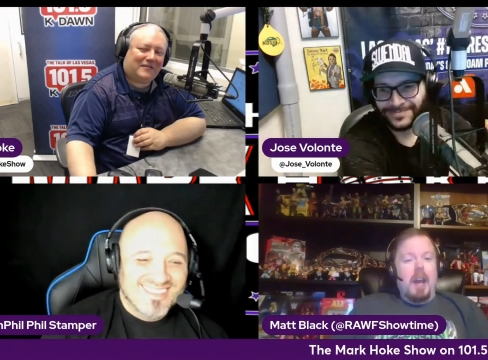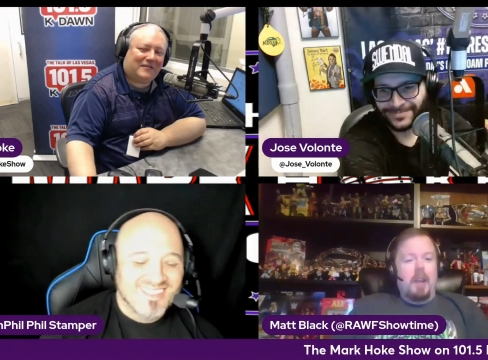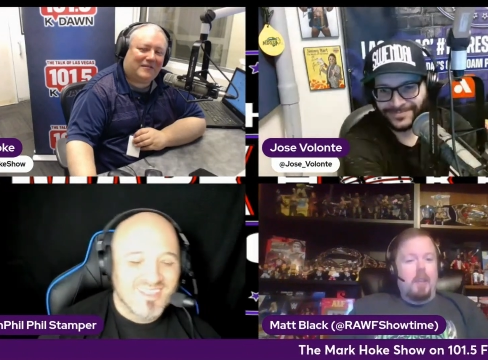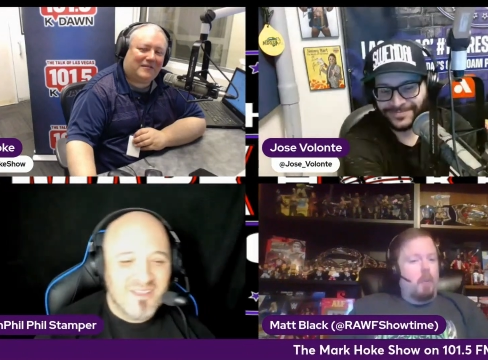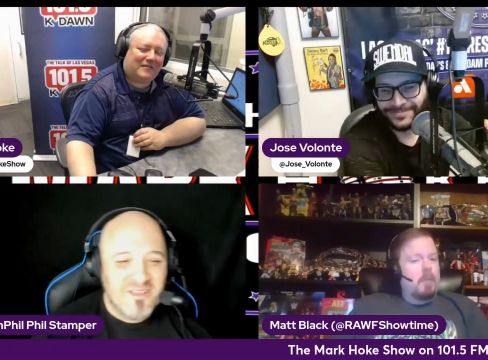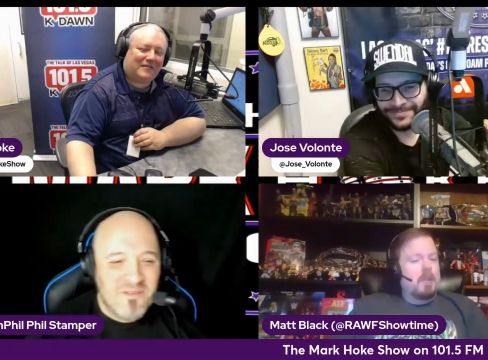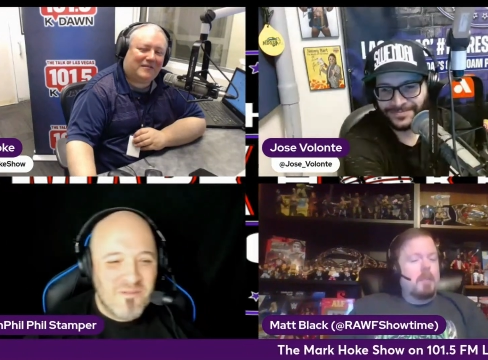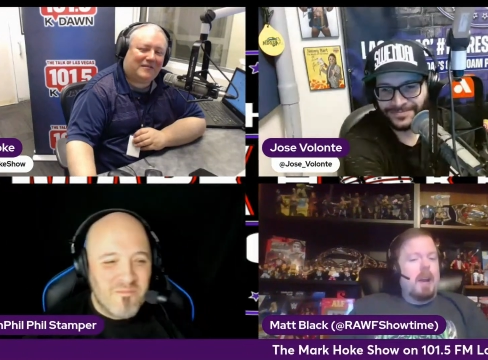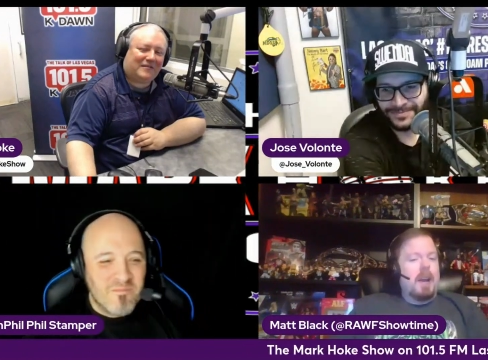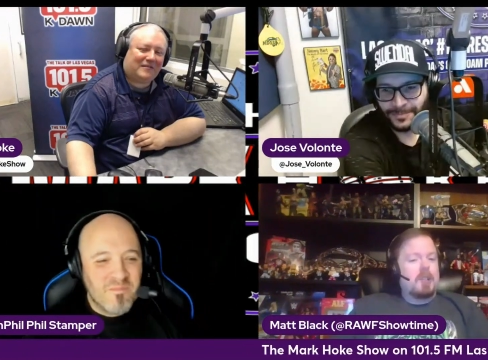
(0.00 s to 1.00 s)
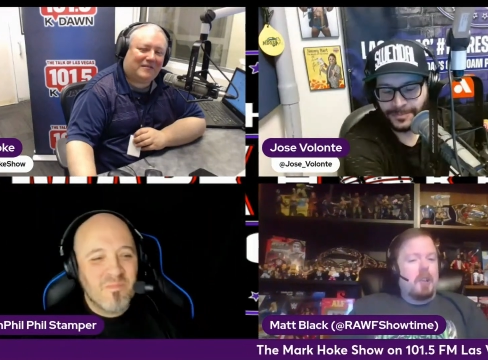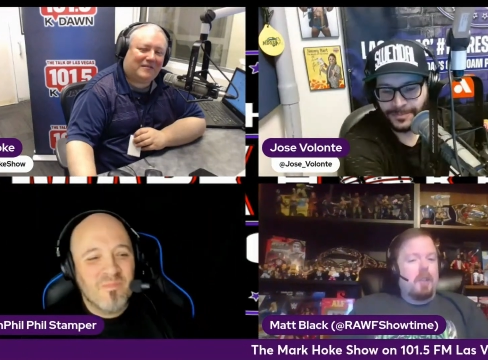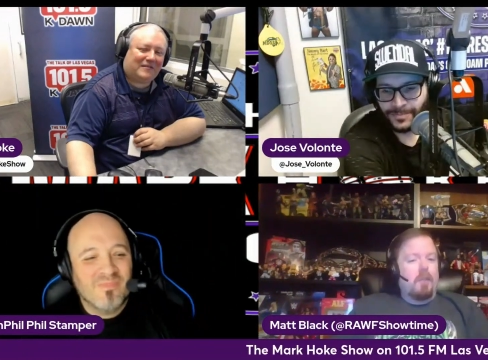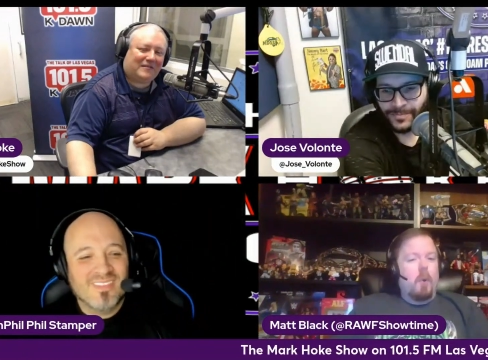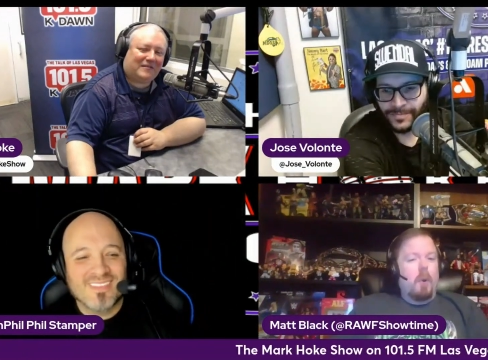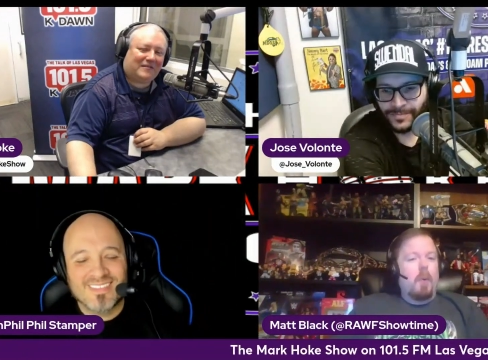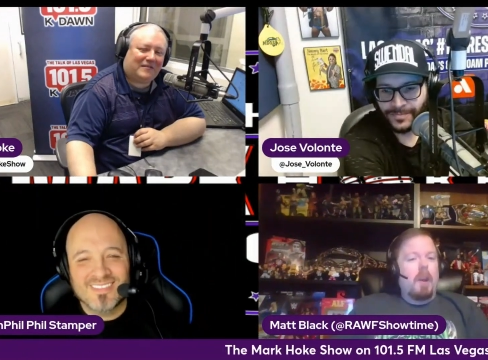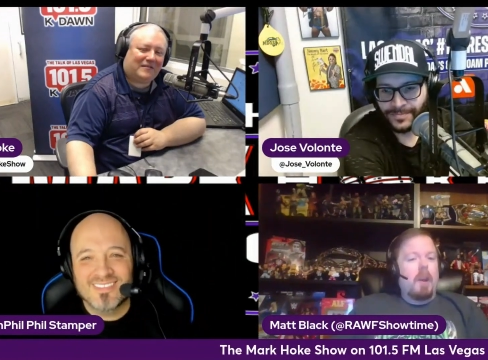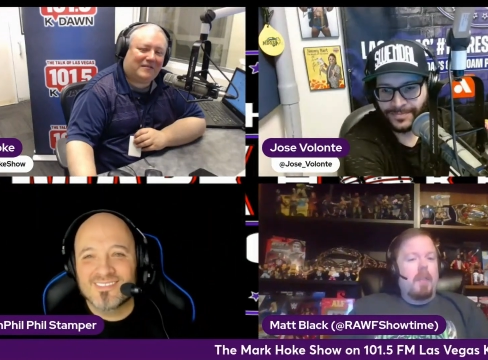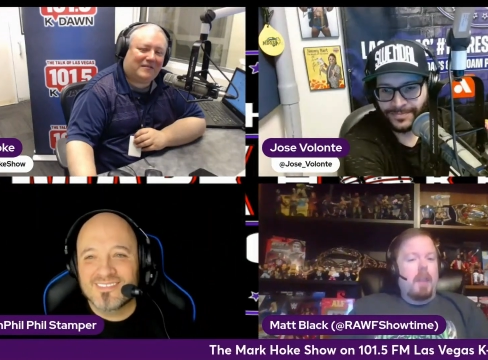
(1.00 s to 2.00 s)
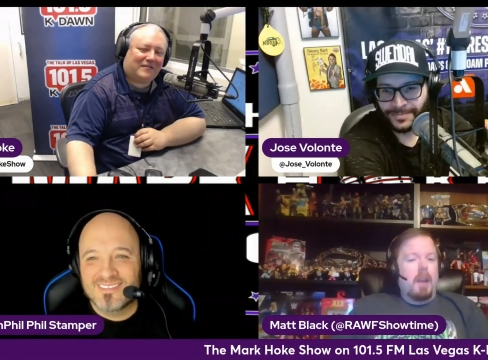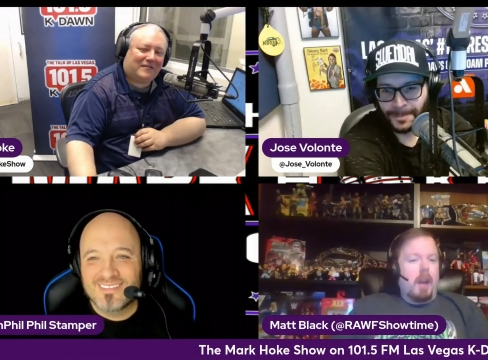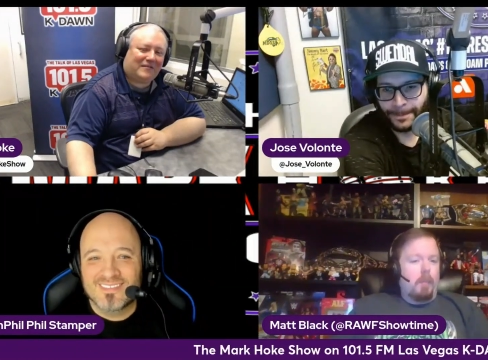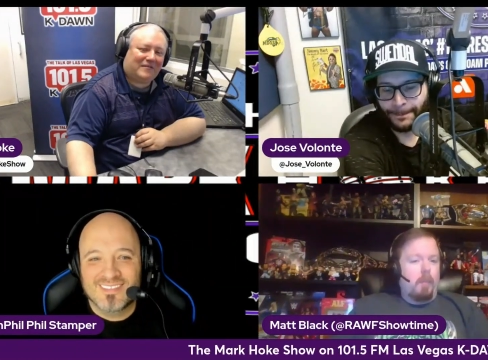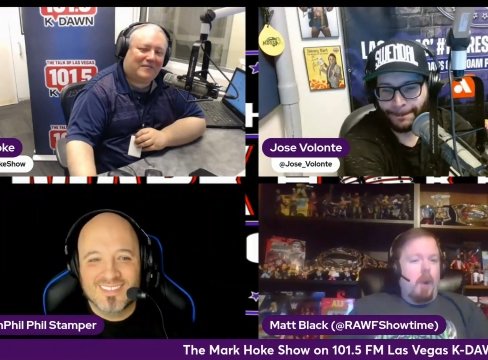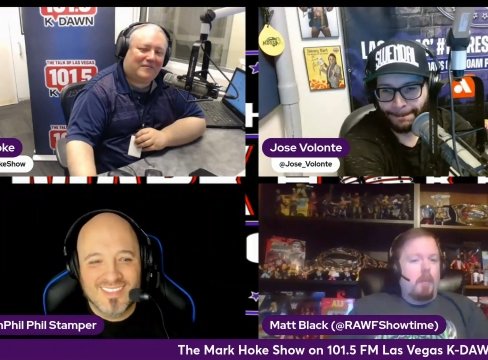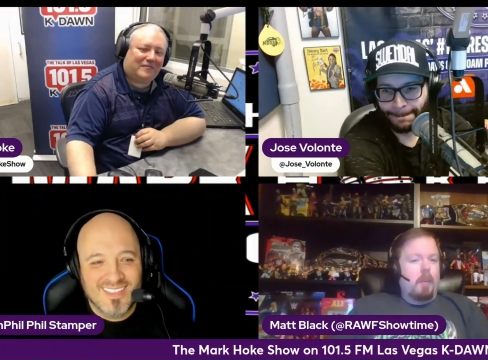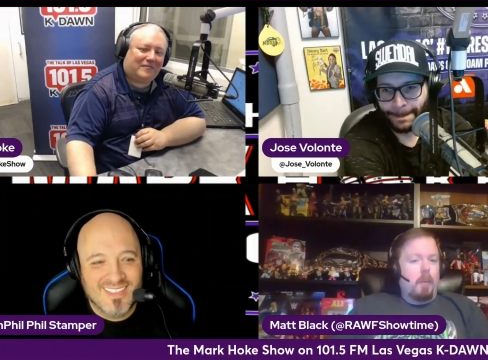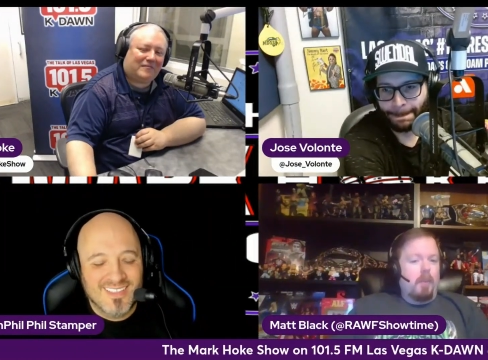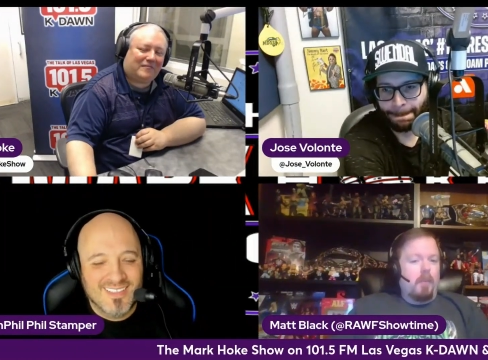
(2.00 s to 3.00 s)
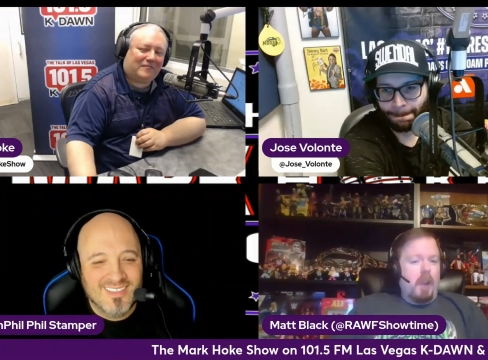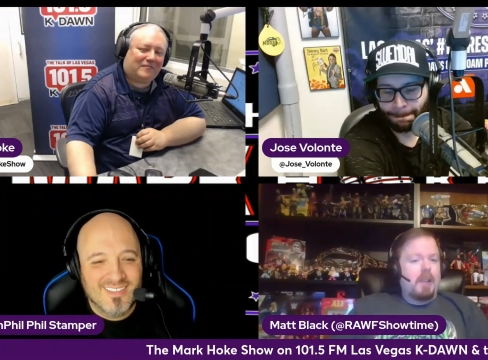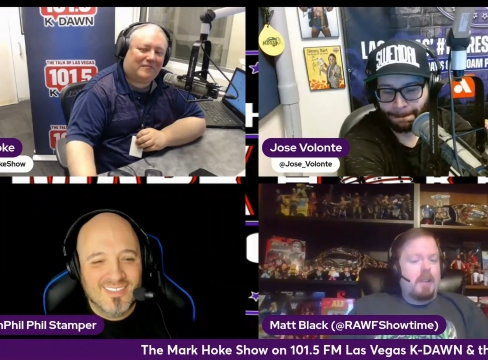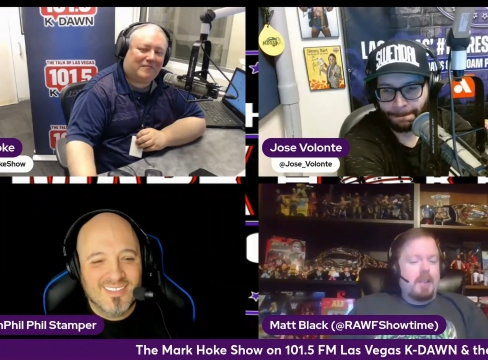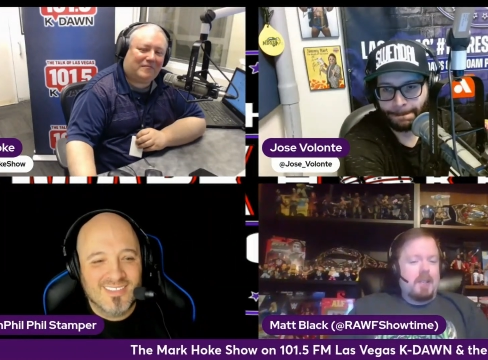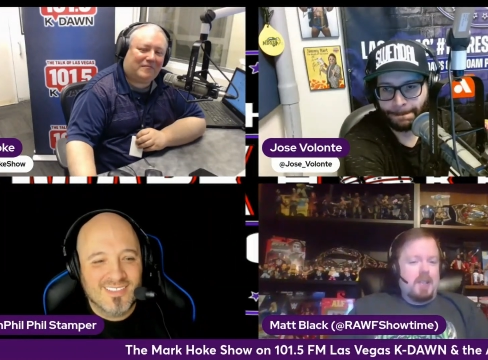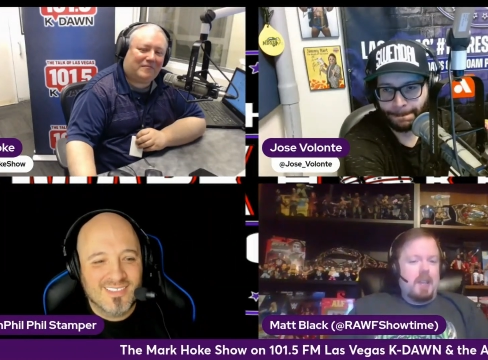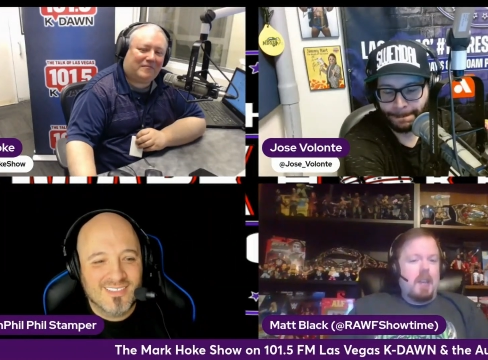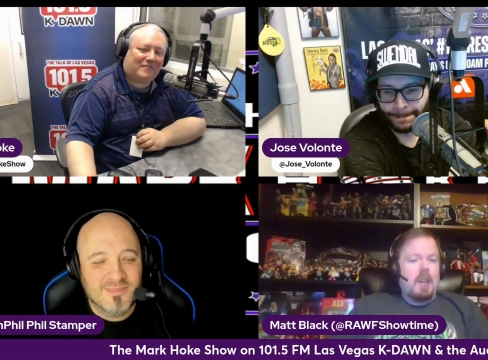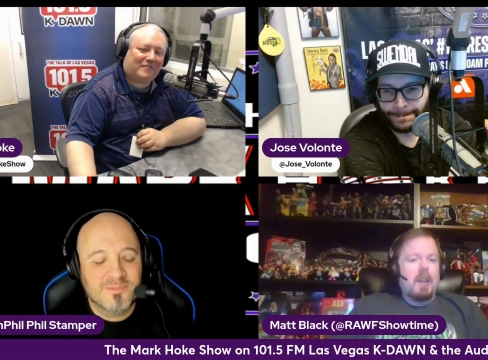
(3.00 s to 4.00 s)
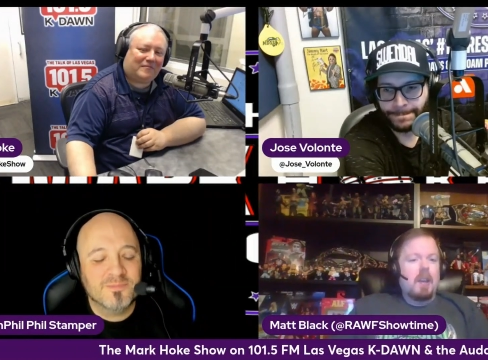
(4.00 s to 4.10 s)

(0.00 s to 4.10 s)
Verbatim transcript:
Speaker 1: out of the women's match and the four way that I probably would have liked to see.